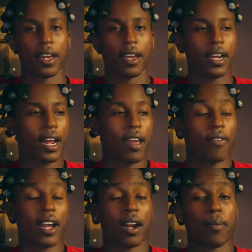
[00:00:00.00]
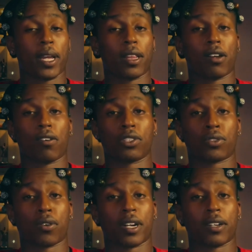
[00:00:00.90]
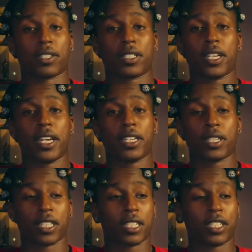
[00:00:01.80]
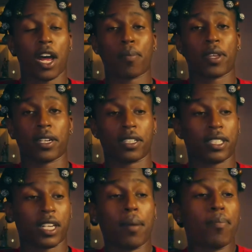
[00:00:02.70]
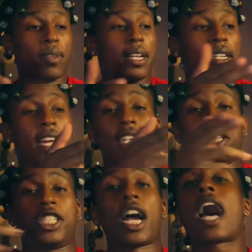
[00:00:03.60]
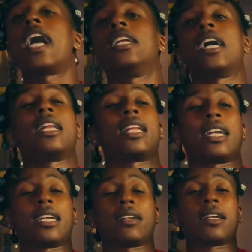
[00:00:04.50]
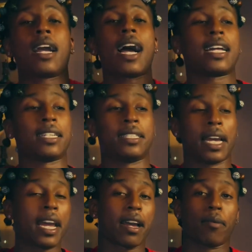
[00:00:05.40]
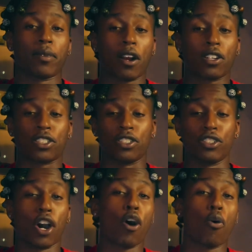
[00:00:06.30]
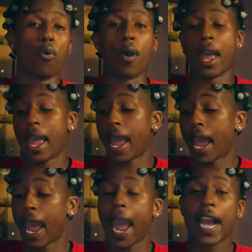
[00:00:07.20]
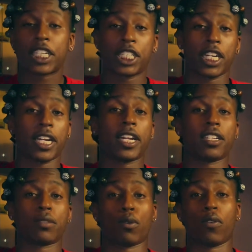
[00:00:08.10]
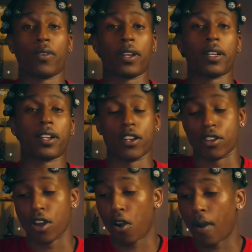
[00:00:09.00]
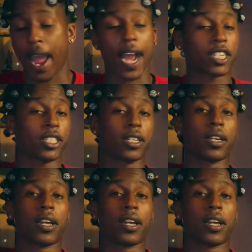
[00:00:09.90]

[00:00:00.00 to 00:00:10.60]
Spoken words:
it ain't even gotta be a long drawn out scene, just something getting shot. Like, god damn, there's no action in this movie. No action.